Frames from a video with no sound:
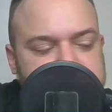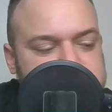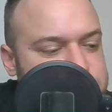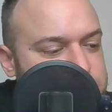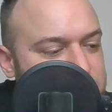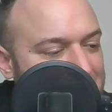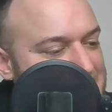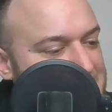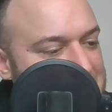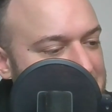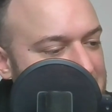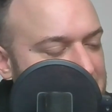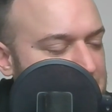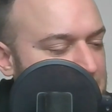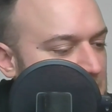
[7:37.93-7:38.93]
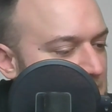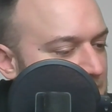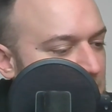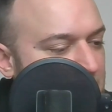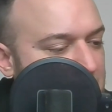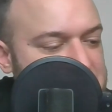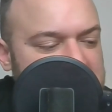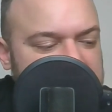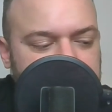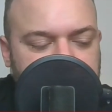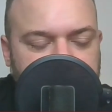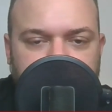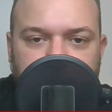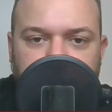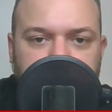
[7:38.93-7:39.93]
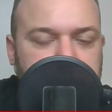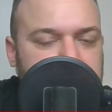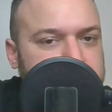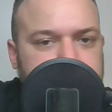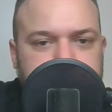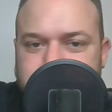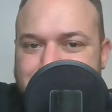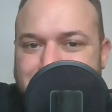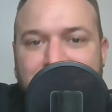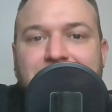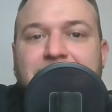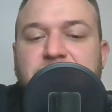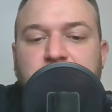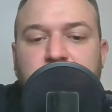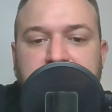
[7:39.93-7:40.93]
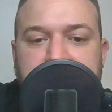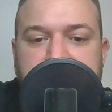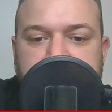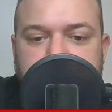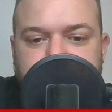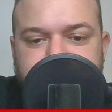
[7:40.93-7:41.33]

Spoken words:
let's say, for example, Douglas Luiz,